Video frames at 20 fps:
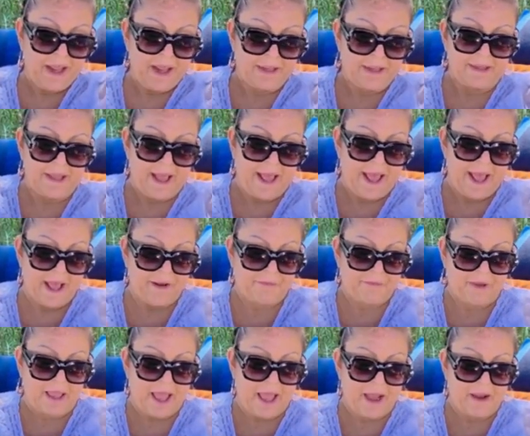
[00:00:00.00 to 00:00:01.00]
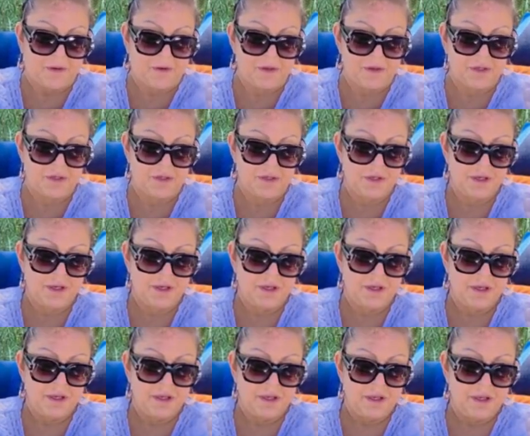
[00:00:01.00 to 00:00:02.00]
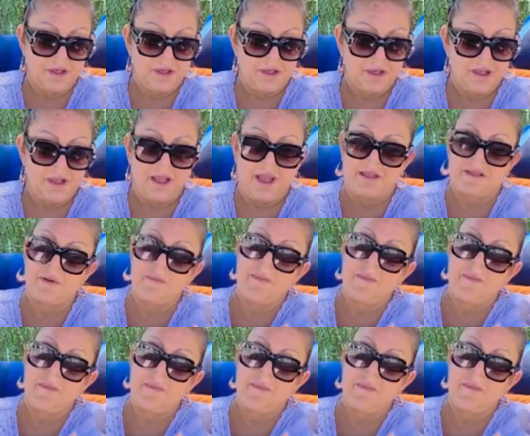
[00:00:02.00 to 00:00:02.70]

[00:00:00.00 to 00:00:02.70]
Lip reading: It's a half couch, has